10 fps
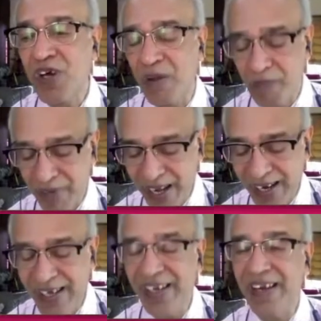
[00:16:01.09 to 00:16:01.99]
would
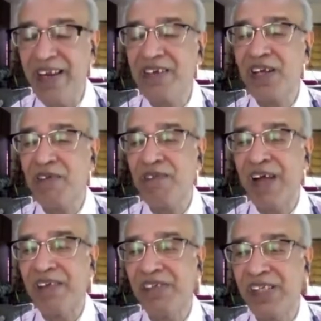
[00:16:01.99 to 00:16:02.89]
apply in initial
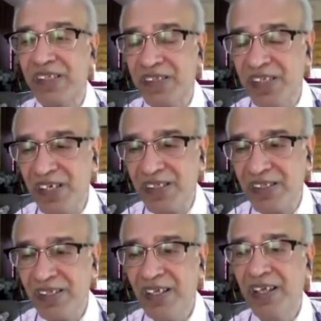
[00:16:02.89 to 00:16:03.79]
five, six years,
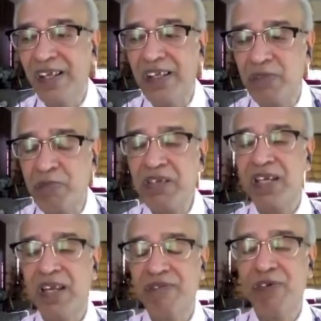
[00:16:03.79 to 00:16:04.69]

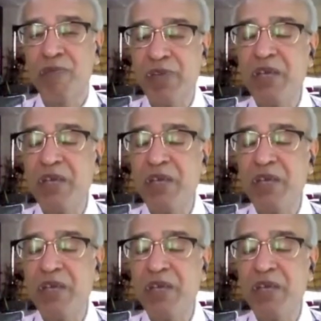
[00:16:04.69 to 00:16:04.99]
especially for